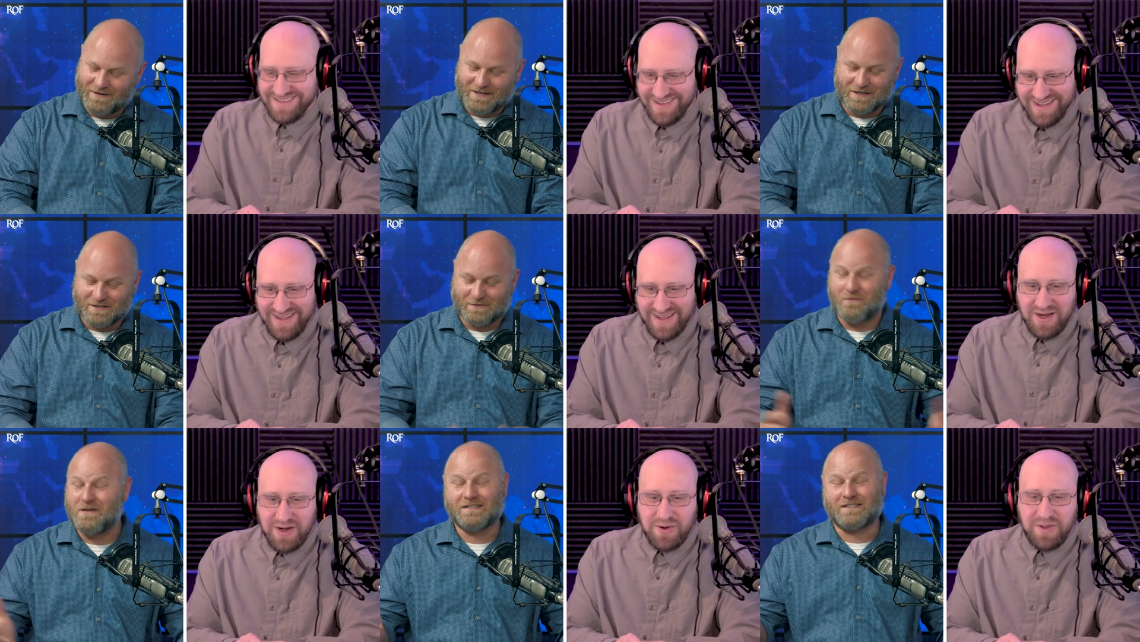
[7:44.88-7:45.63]
Speaker 1: because
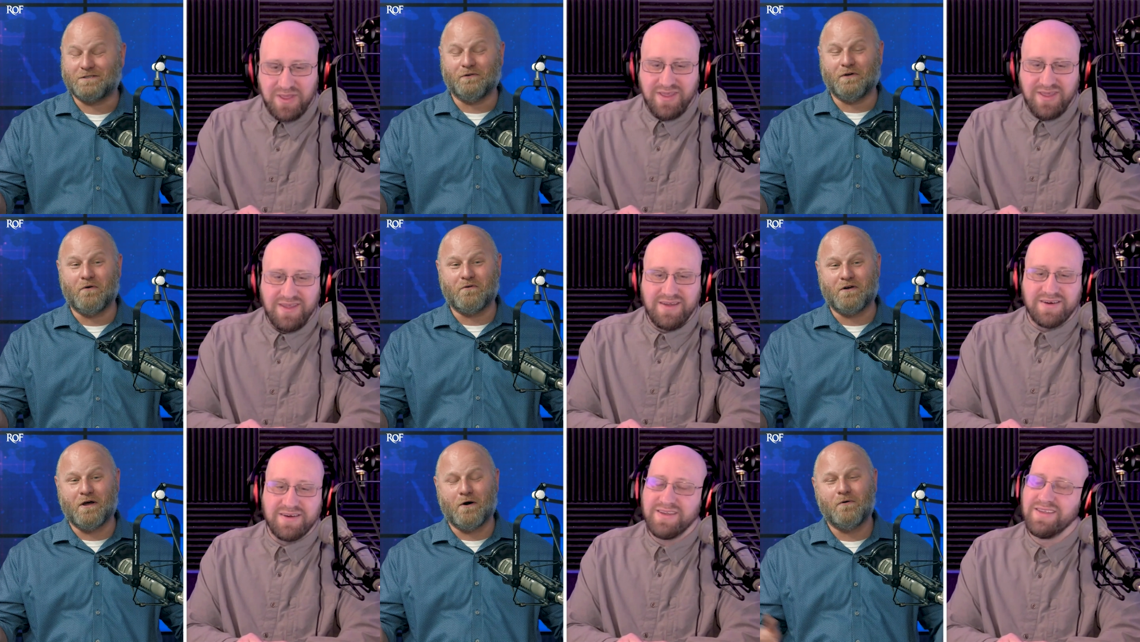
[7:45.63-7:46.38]
we still don't
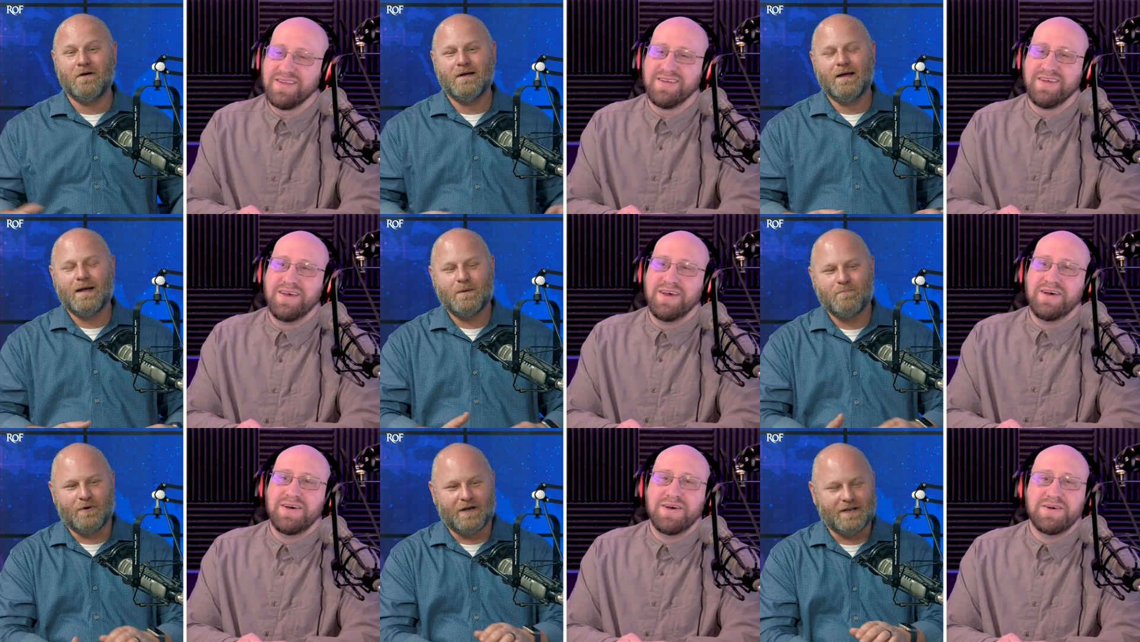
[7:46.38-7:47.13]
know.
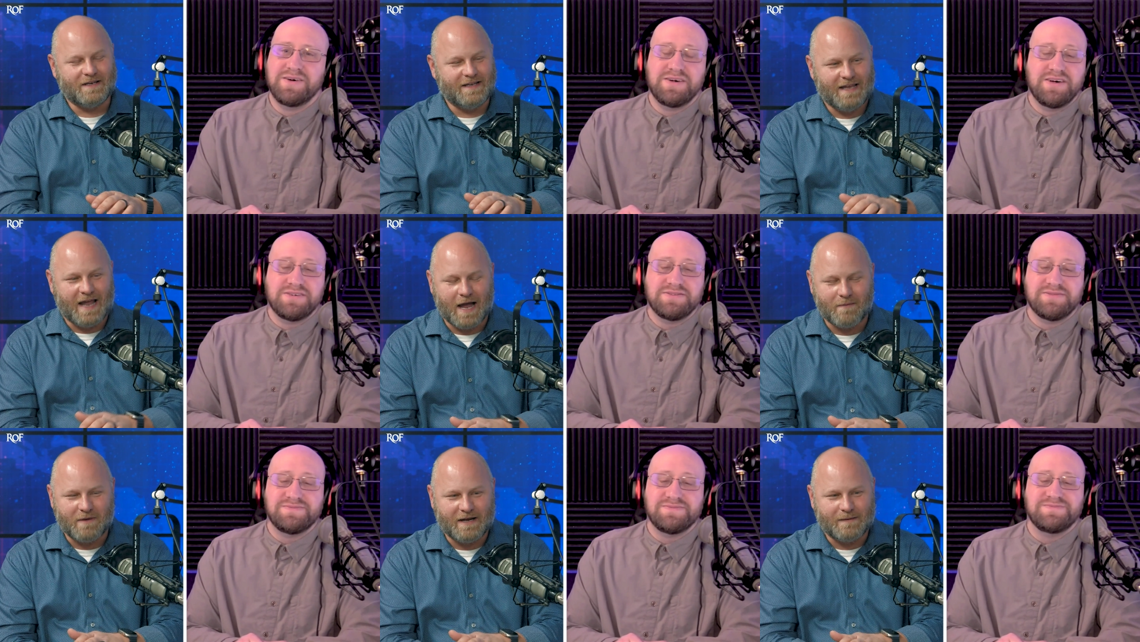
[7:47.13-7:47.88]
But yeah,
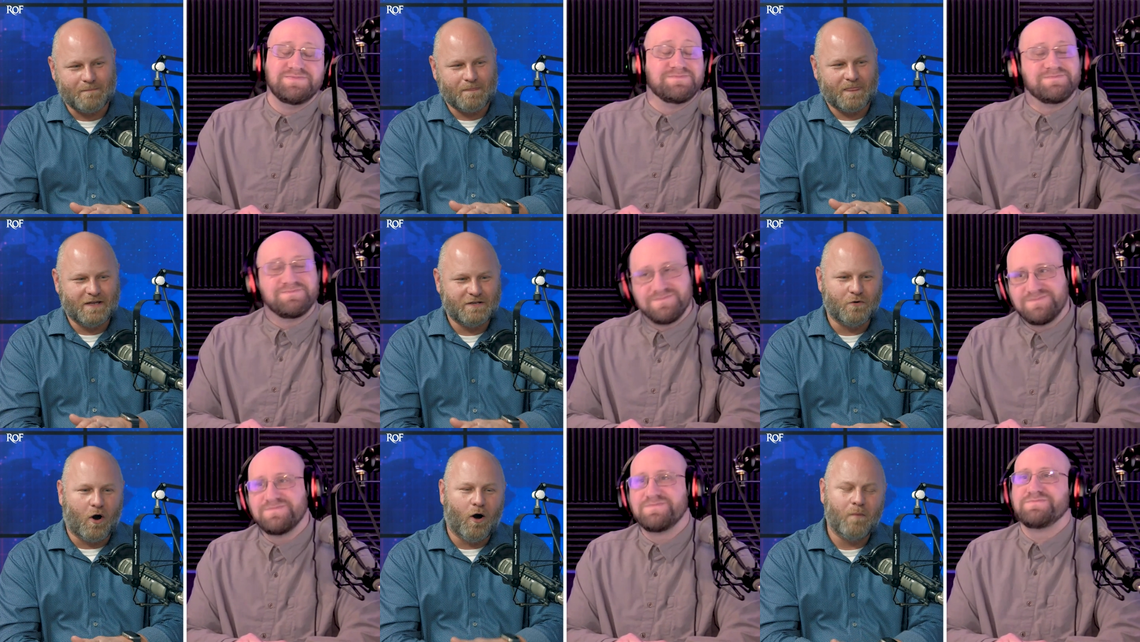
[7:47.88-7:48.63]
I mean,
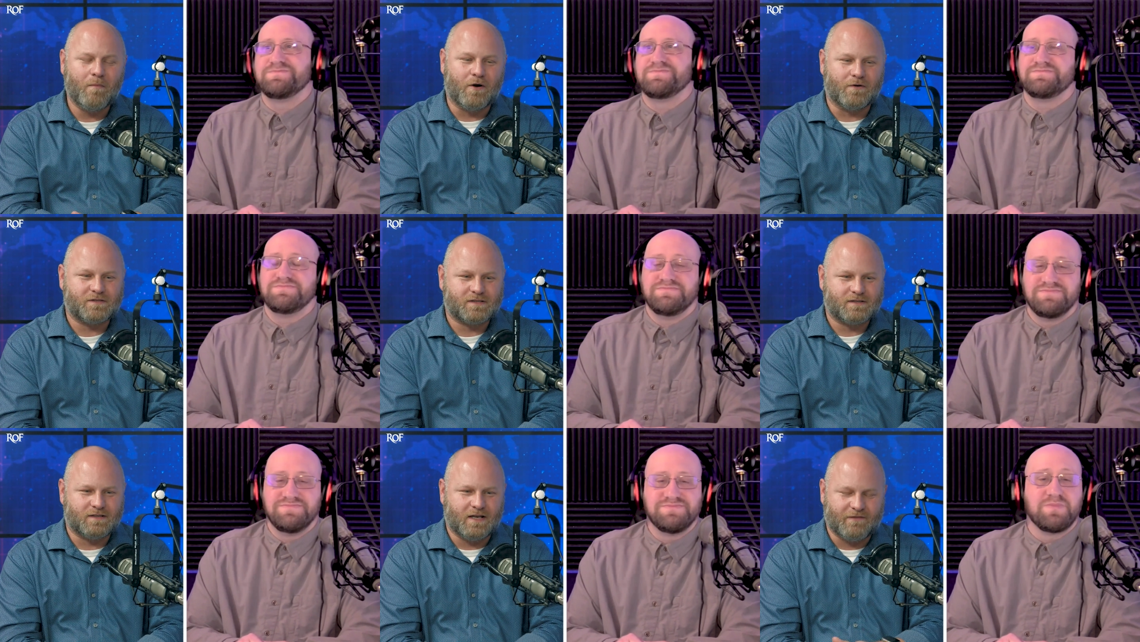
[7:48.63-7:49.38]
you
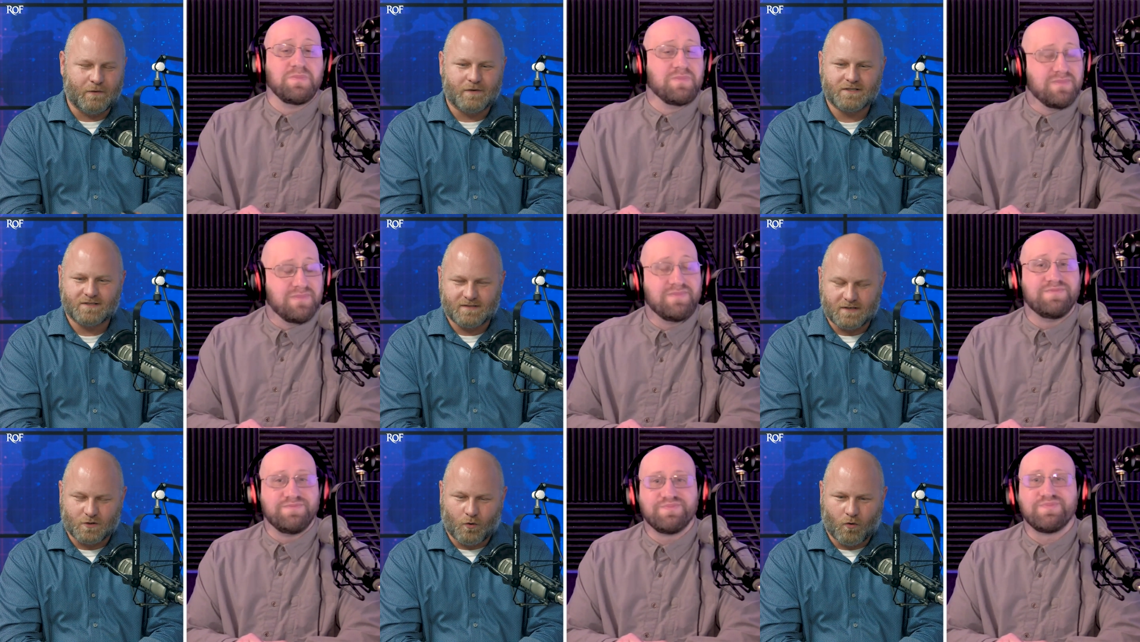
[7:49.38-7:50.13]
almost if he wasn't
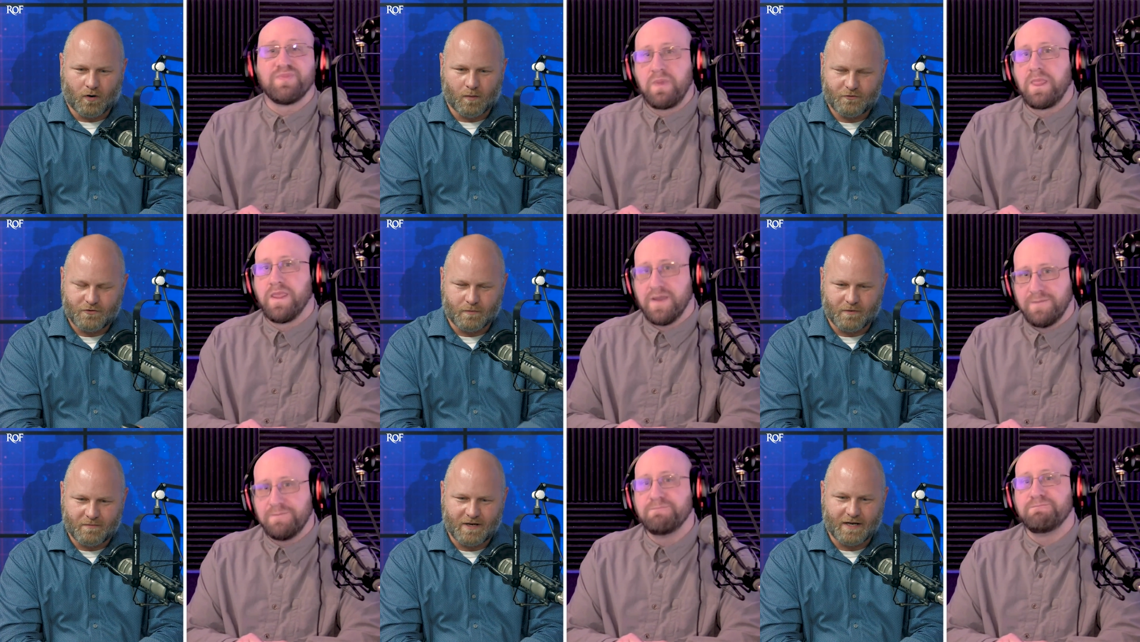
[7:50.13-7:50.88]
such a horrible
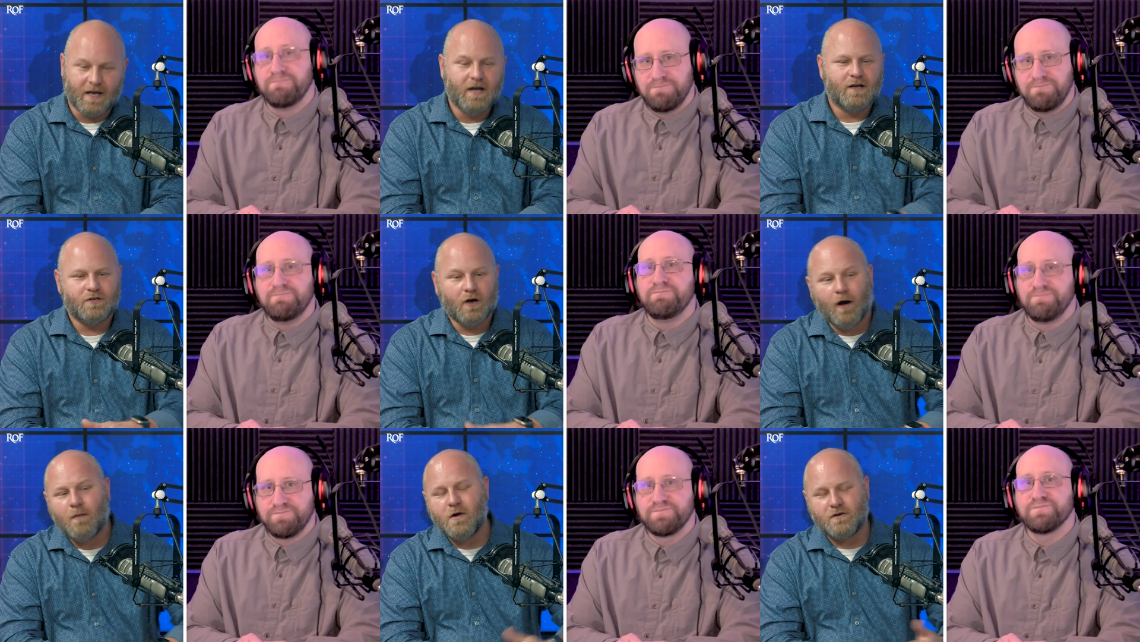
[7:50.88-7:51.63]
human being, you
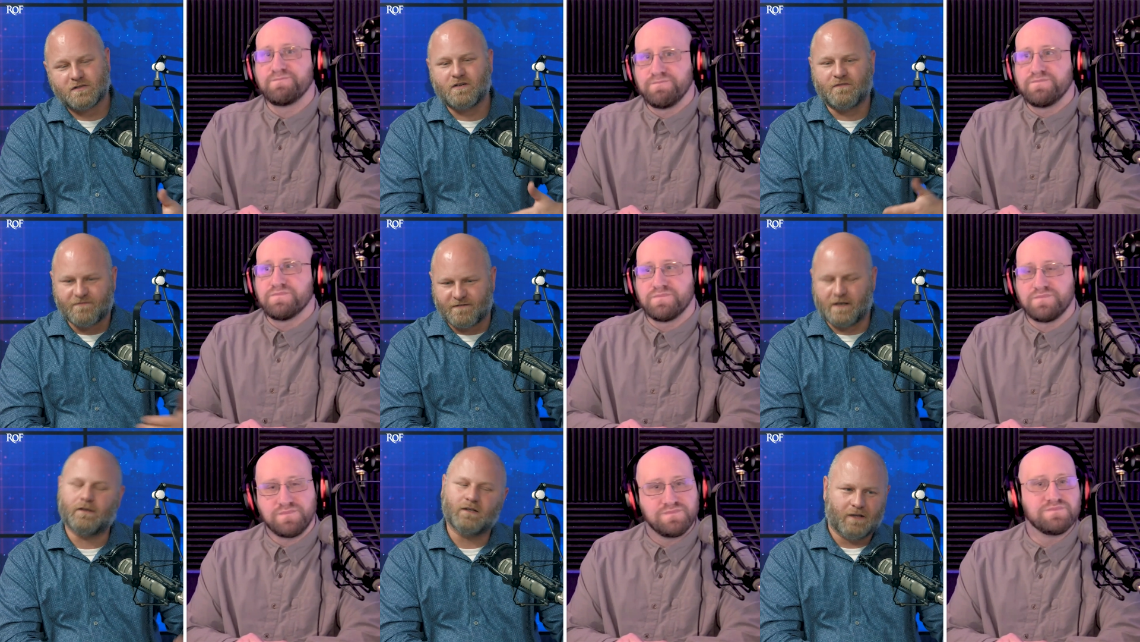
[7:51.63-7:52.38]
almost could
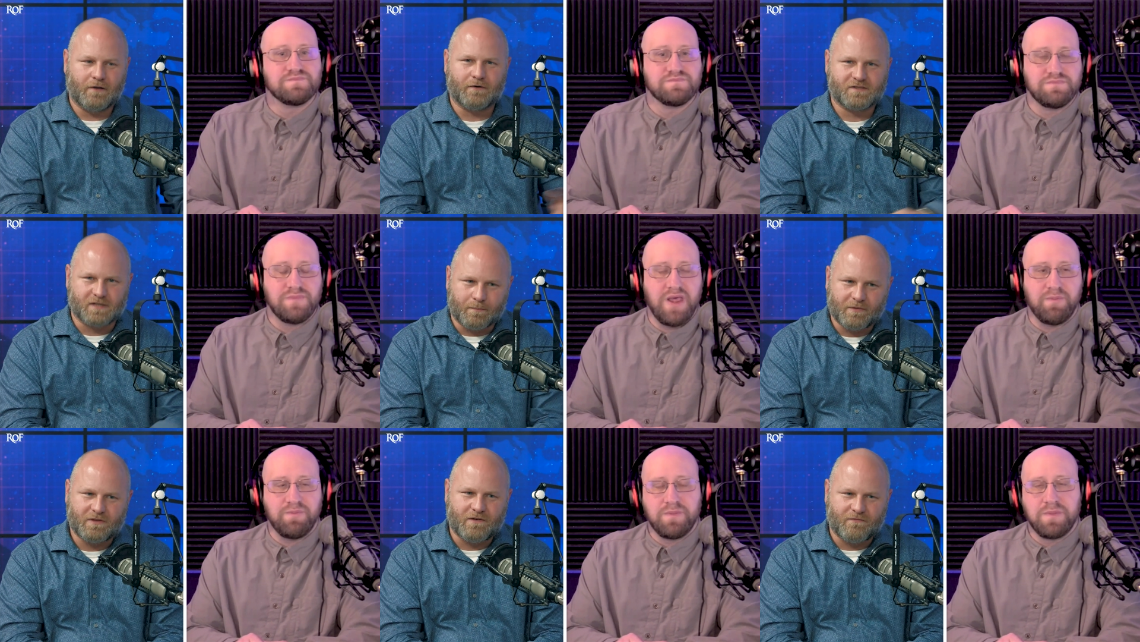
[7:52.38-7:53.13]
feel a little
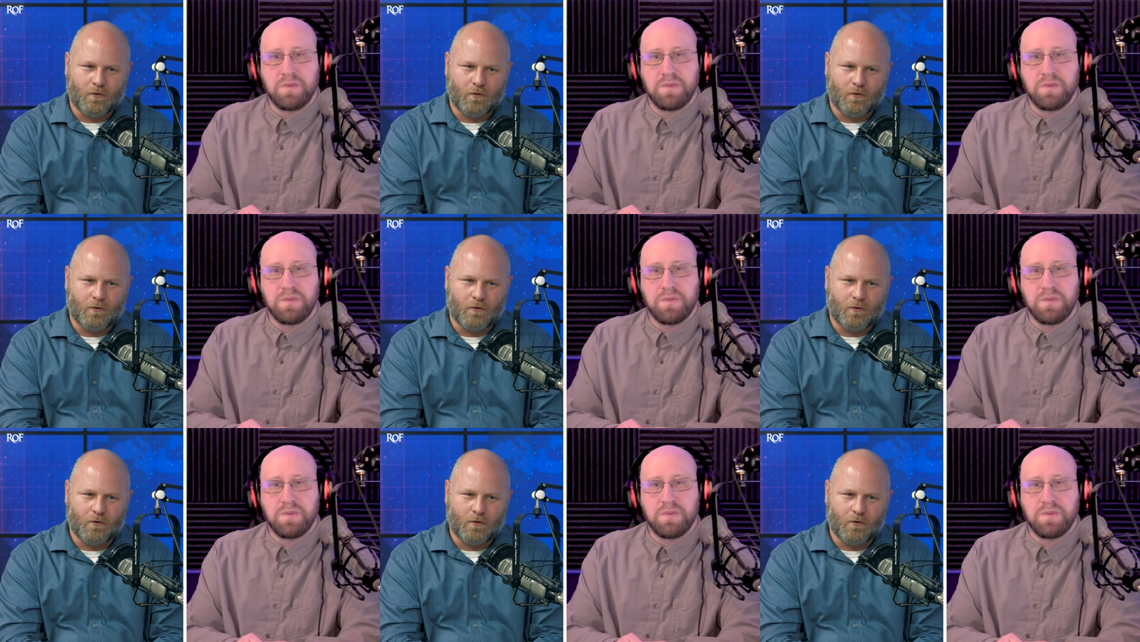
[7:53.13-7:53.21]
sympathy yep.